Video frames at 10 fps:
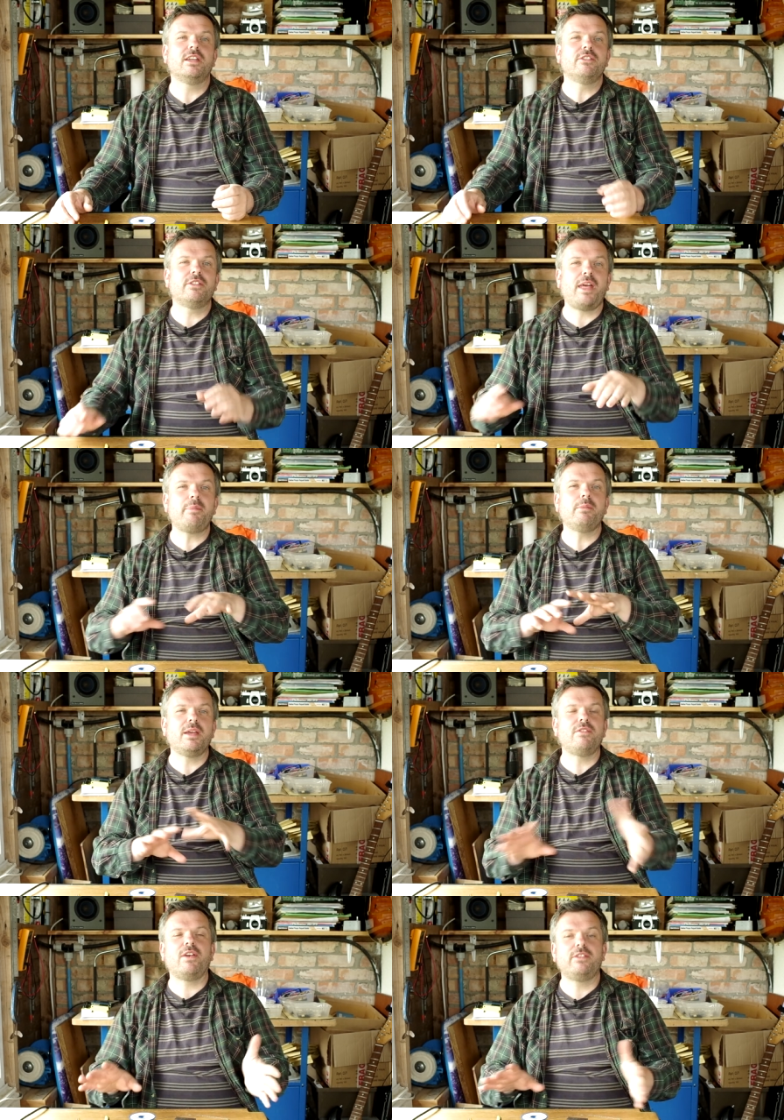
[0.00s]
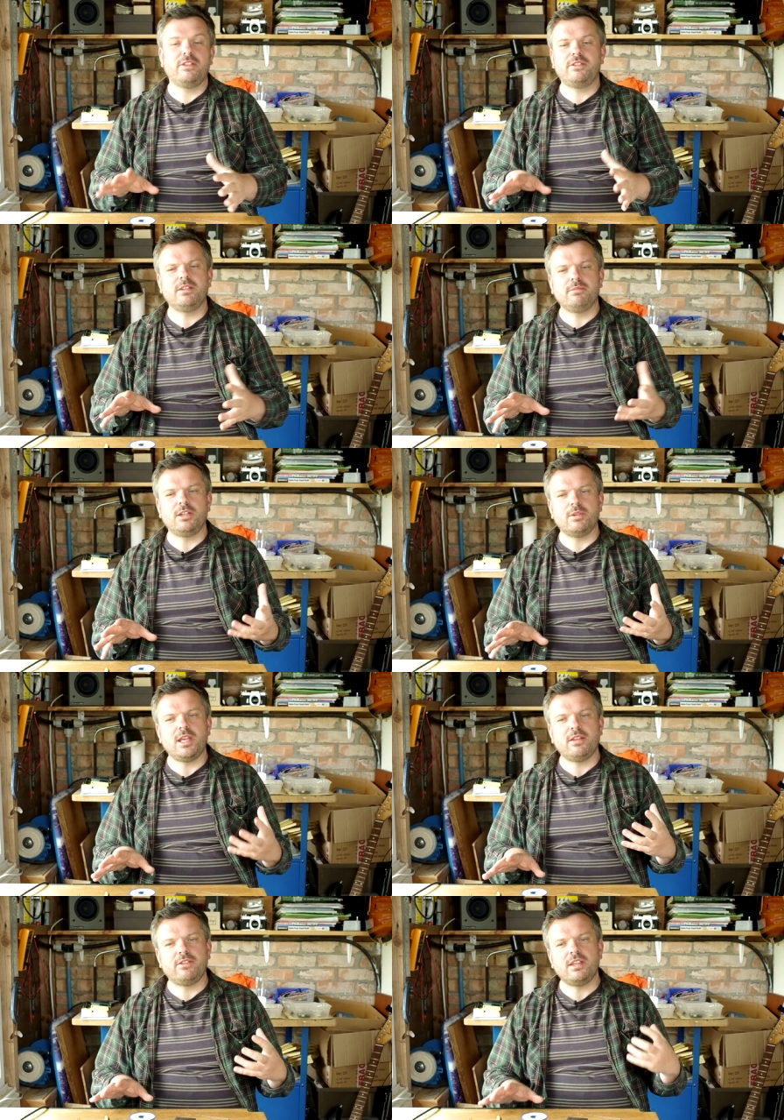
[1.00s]
So that'd be my advice is to, you know,
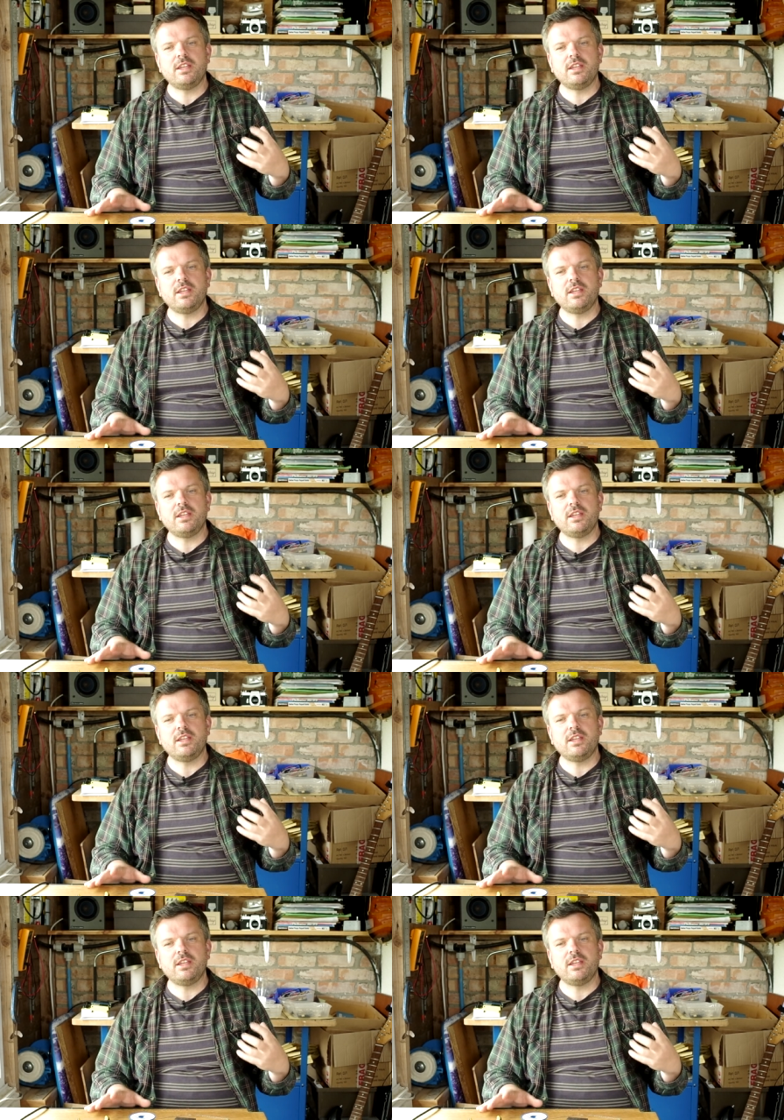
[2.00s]
get sink